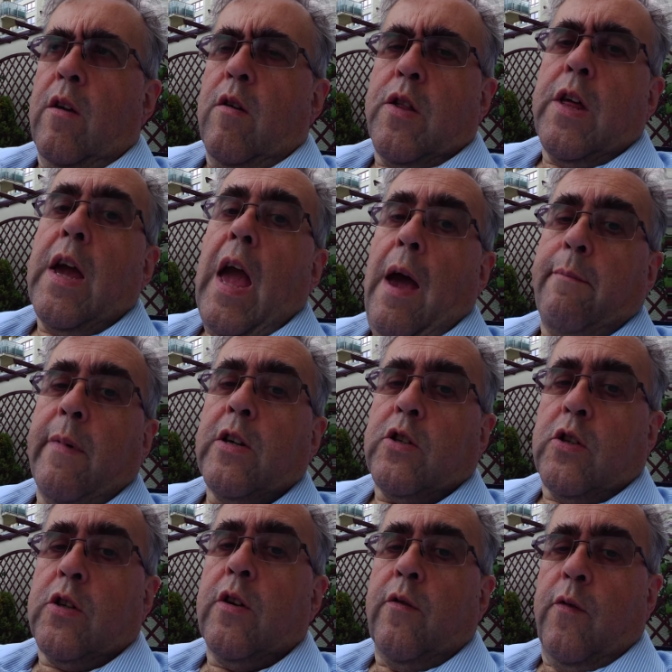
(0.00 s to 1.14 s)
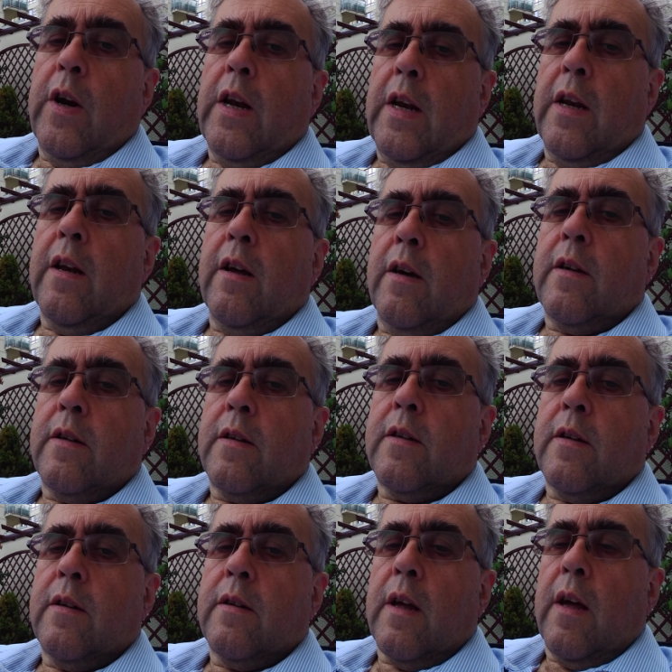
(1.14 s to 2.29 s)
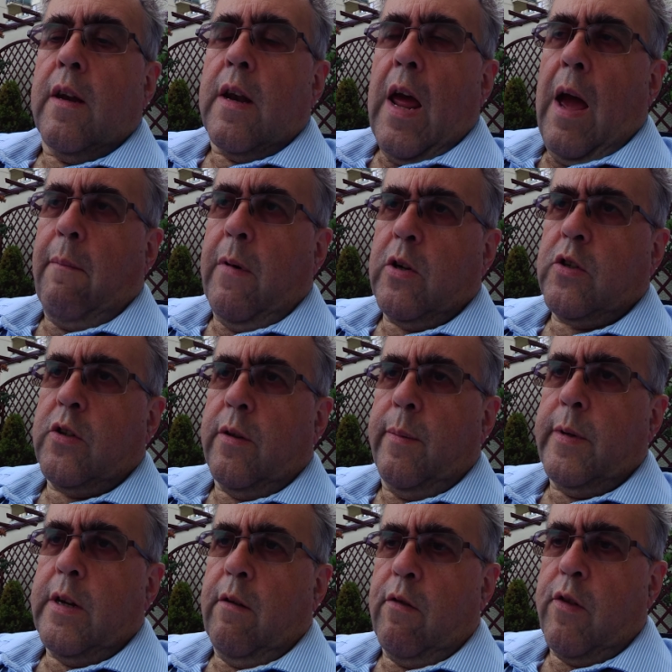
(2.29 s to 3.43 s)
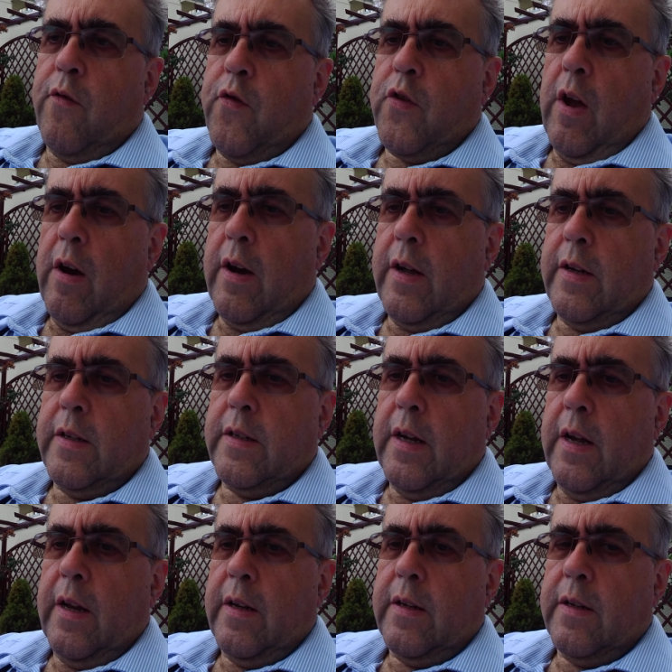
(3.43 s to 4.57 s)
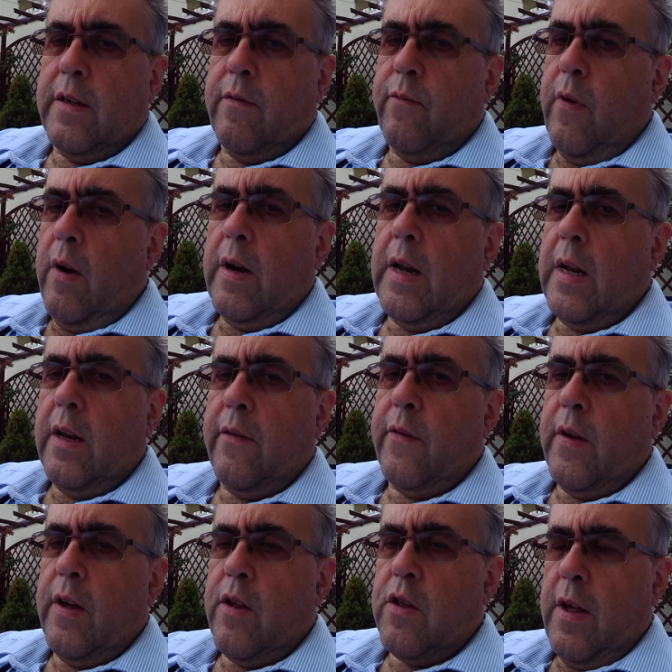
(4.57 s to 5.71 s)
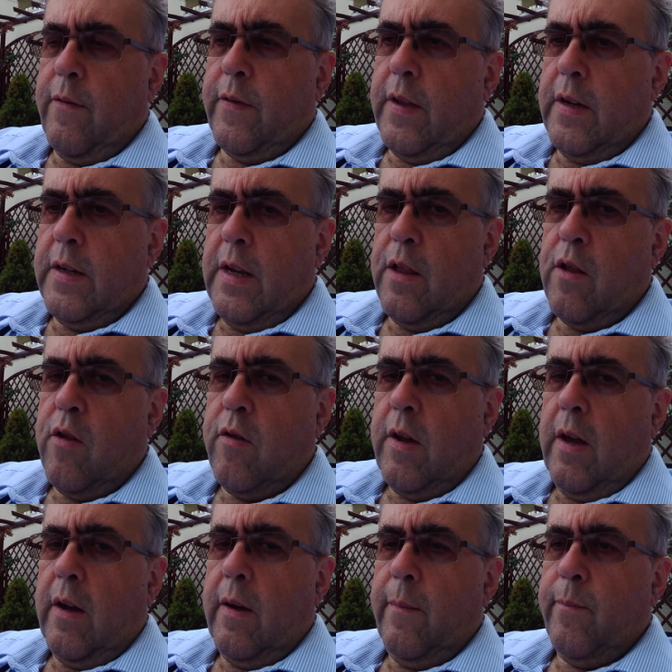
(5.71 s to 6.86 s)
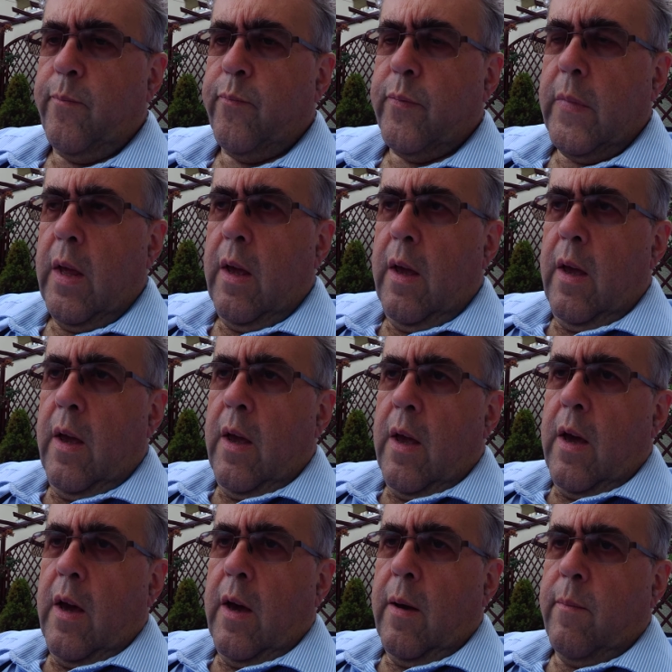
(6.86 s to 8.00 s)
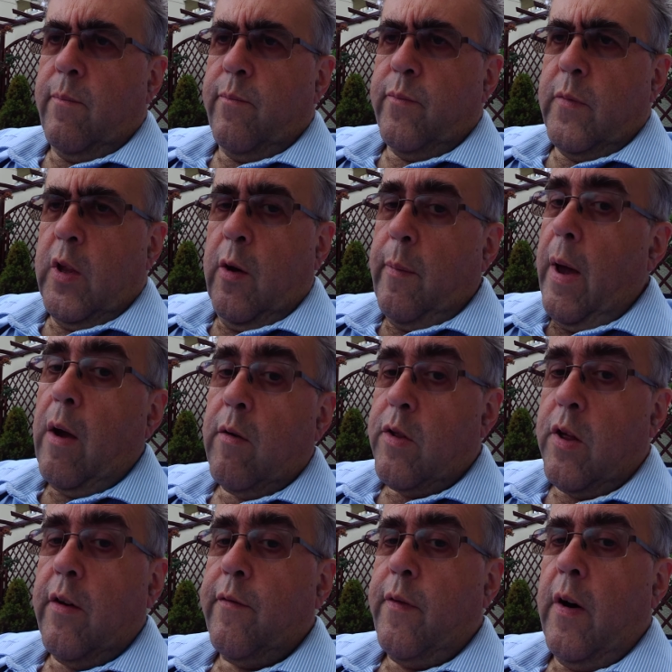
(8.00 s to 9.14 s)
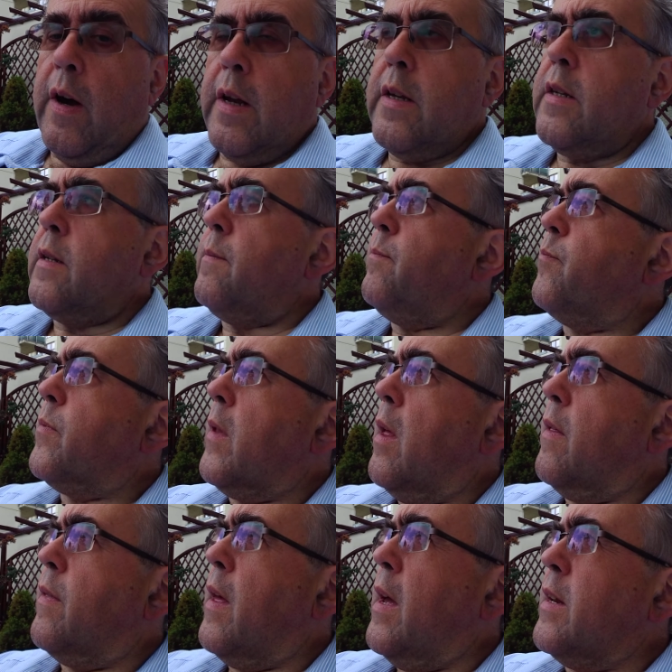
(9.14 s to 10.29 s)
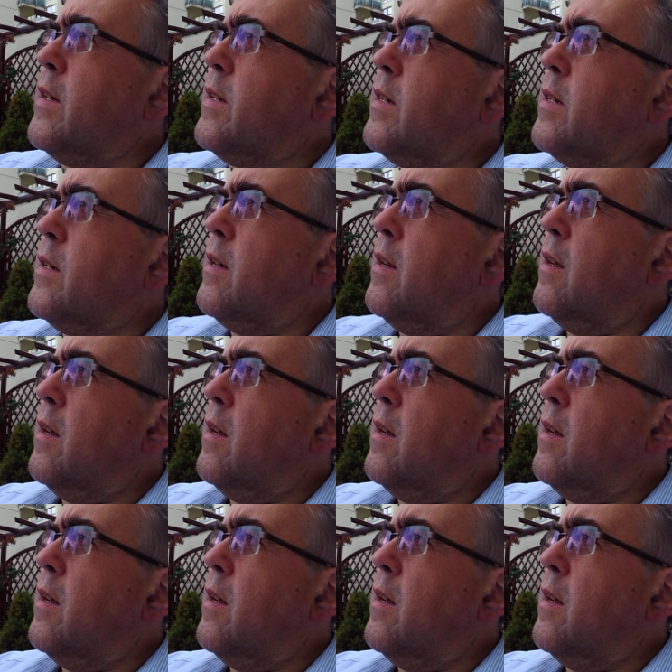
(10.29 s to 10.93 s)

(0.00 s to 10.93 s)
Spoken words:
see how much you've really learned, and how much of the materials have stuck and very little of it is left that didn't stick. You may also find that